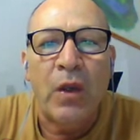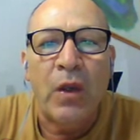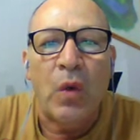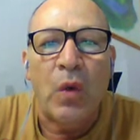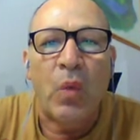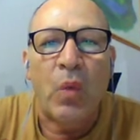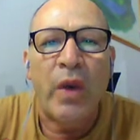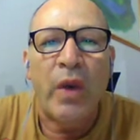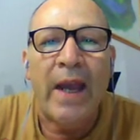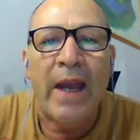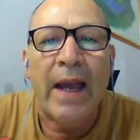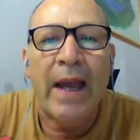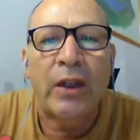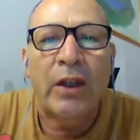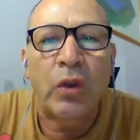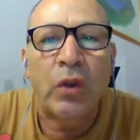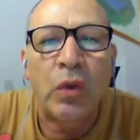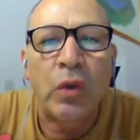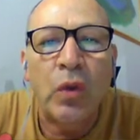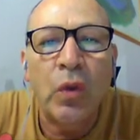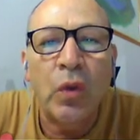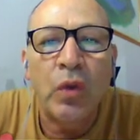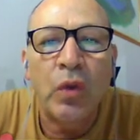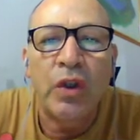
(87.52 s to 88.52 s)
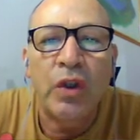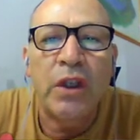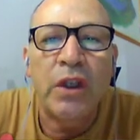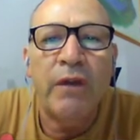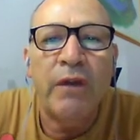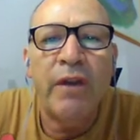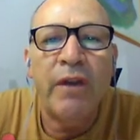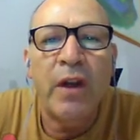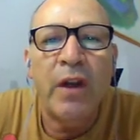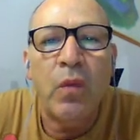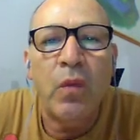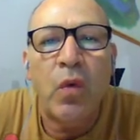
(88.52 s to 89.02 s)
We had two
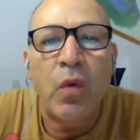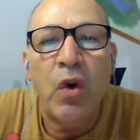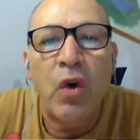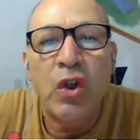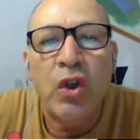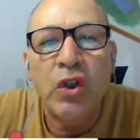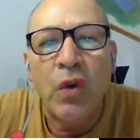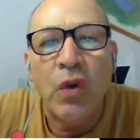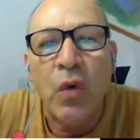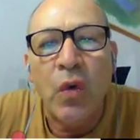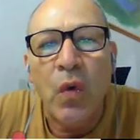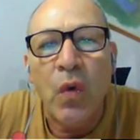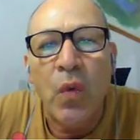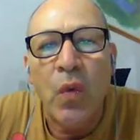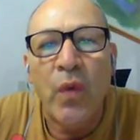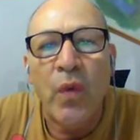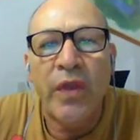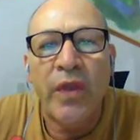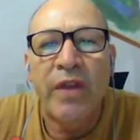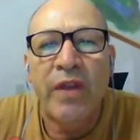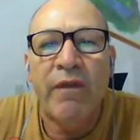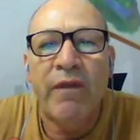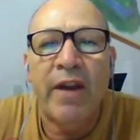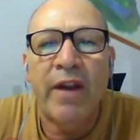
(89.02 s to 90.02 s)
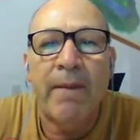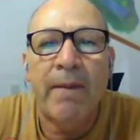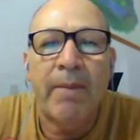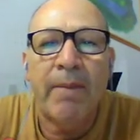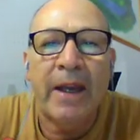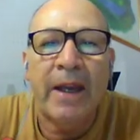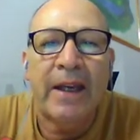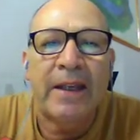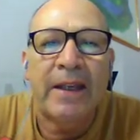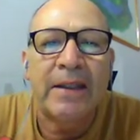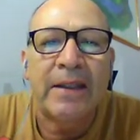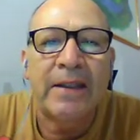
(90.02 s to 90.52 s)
different words with different
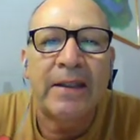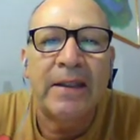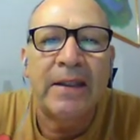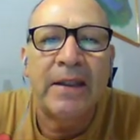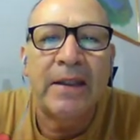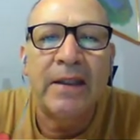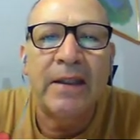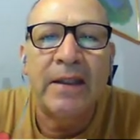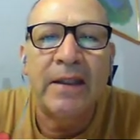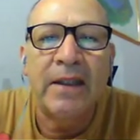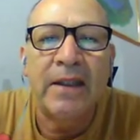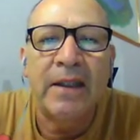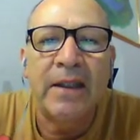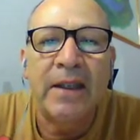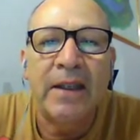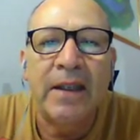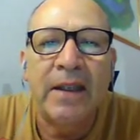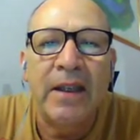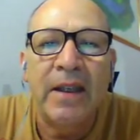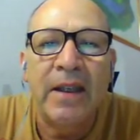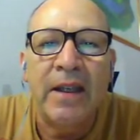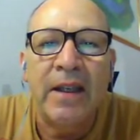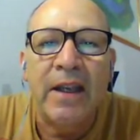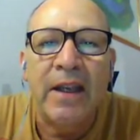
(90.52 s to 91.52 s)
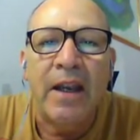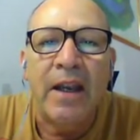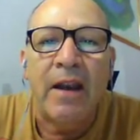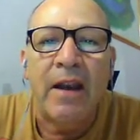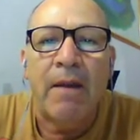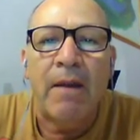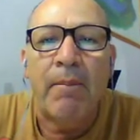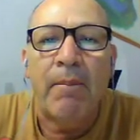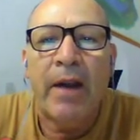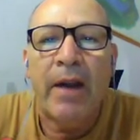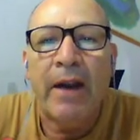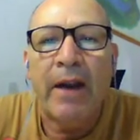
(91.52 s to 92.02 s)
meanings.
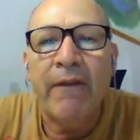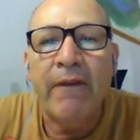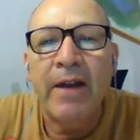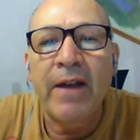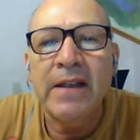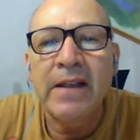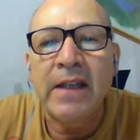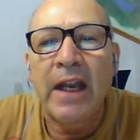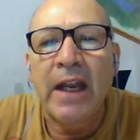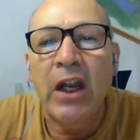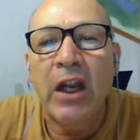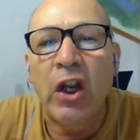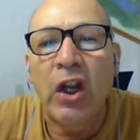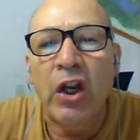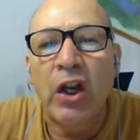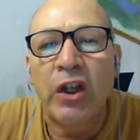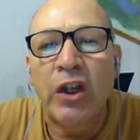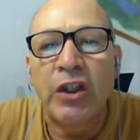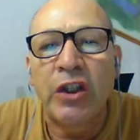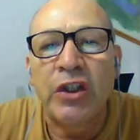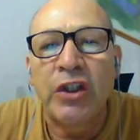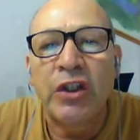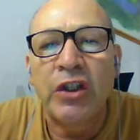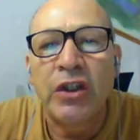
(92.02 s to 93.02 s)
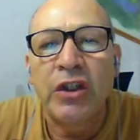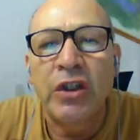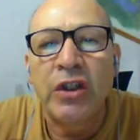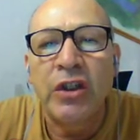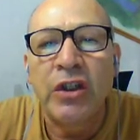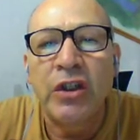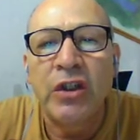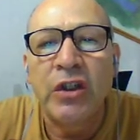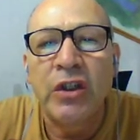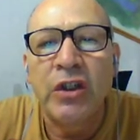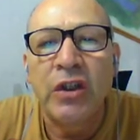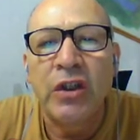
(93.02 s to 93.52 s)
Breakfast and lunch.
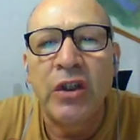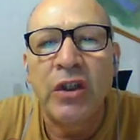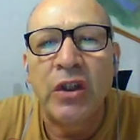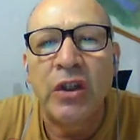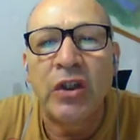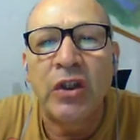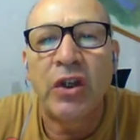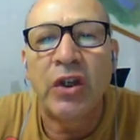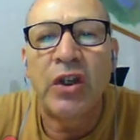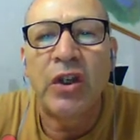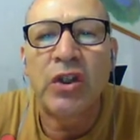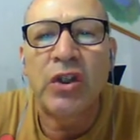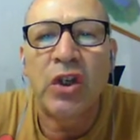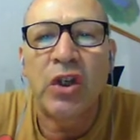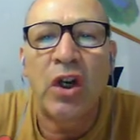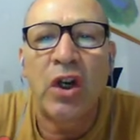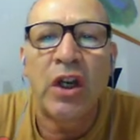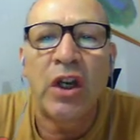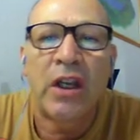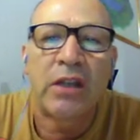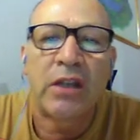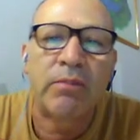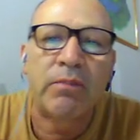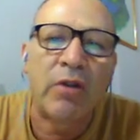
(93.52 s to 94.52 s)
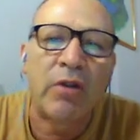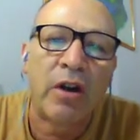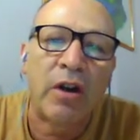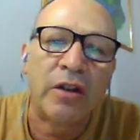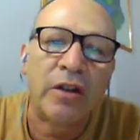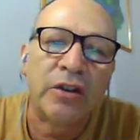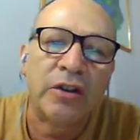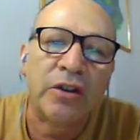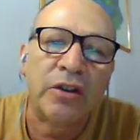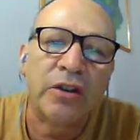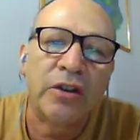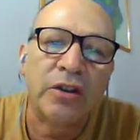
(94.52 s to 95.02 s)
The result is
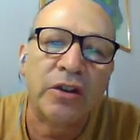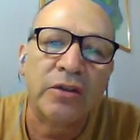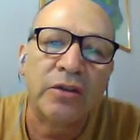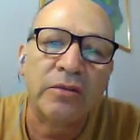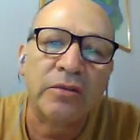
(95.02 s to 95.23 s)
brunch.